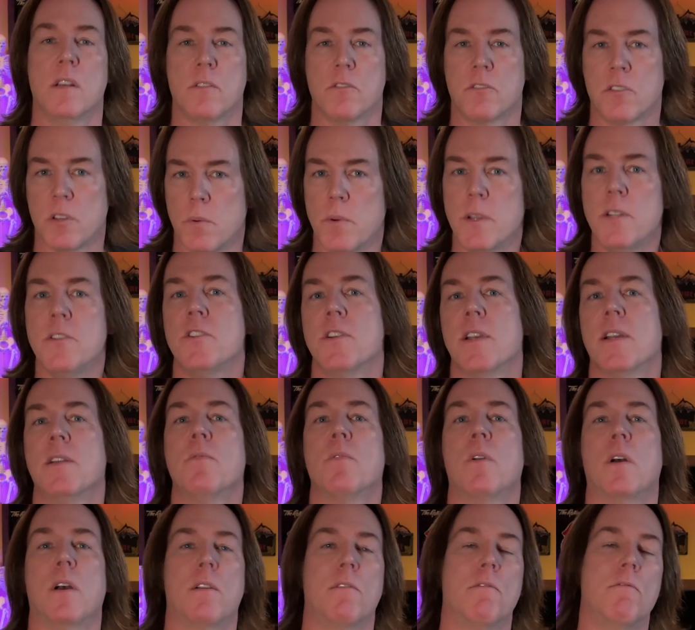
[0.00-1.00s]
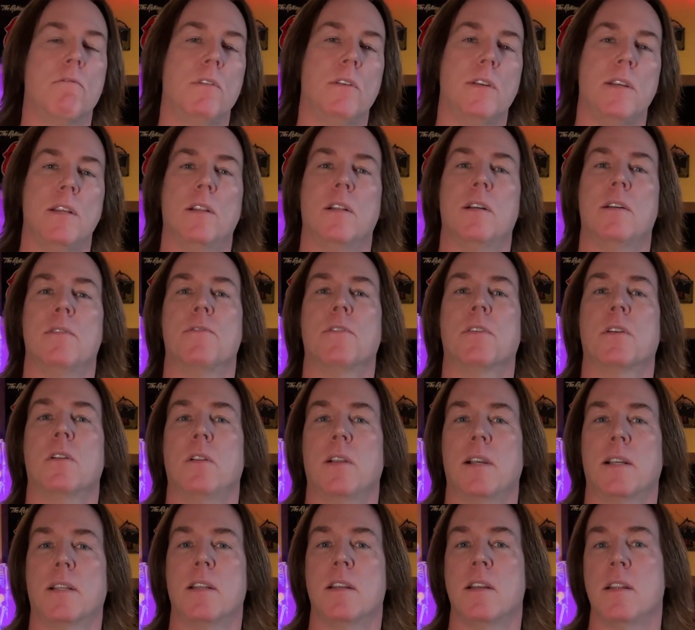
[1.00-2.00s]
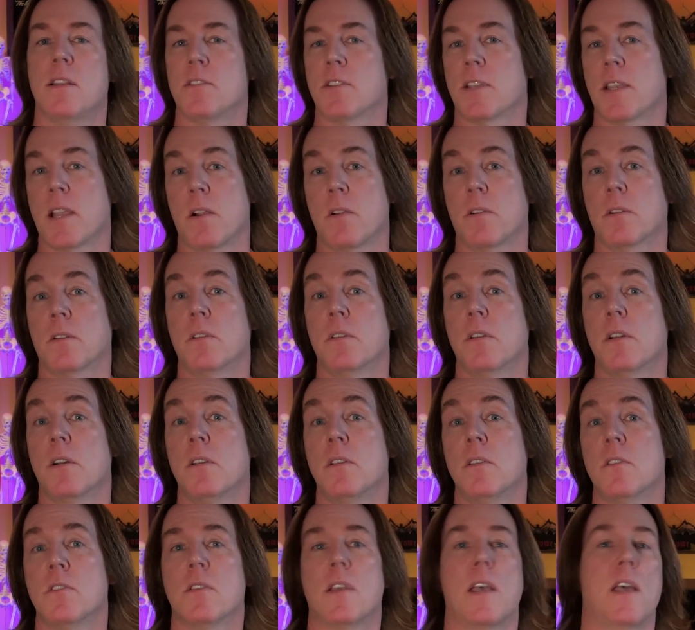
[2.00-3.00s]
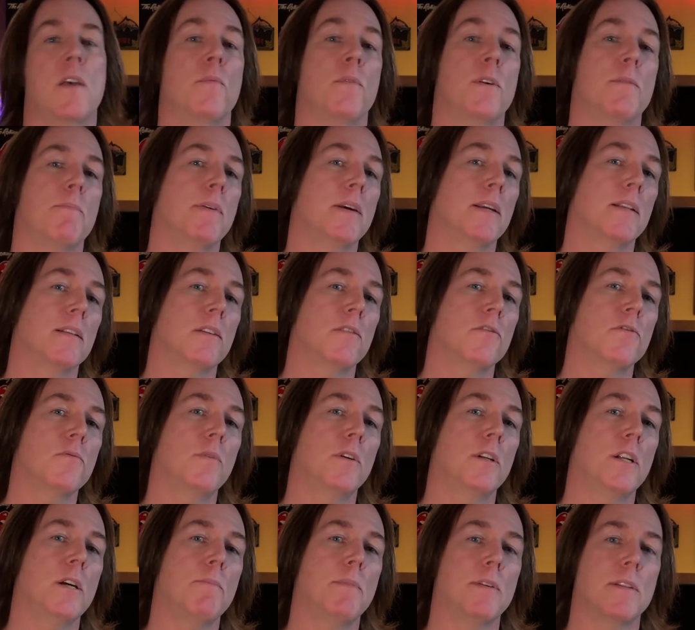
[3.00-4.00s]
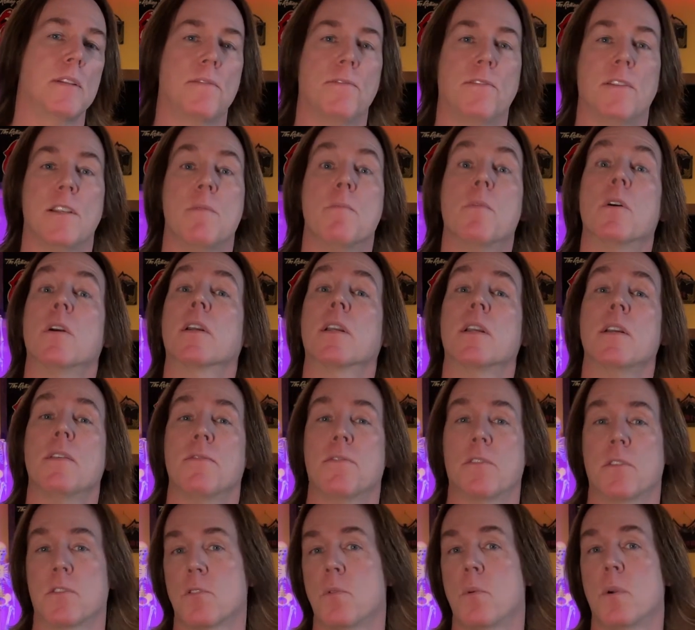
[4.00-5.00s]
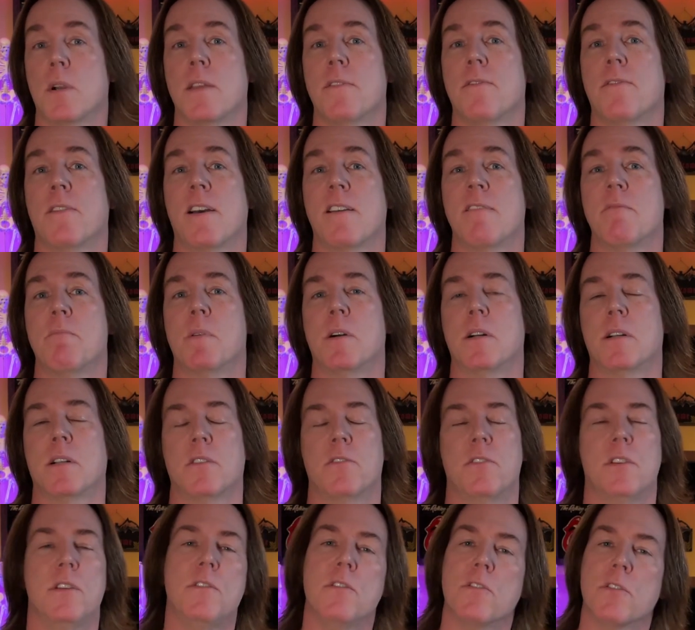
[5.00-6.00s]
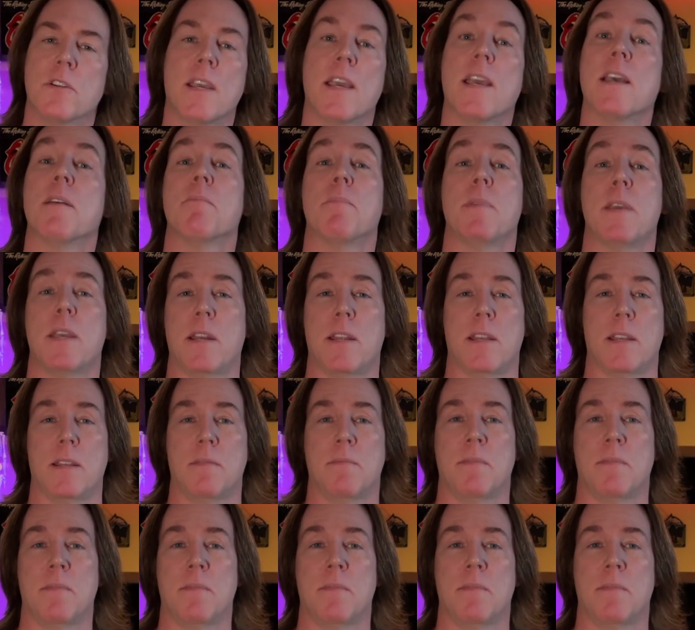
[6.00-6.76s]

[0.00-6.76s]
So in general, I really love collecting these character dolls. And we picked this one up at the flea market for 25 bucks. You just can't beat it.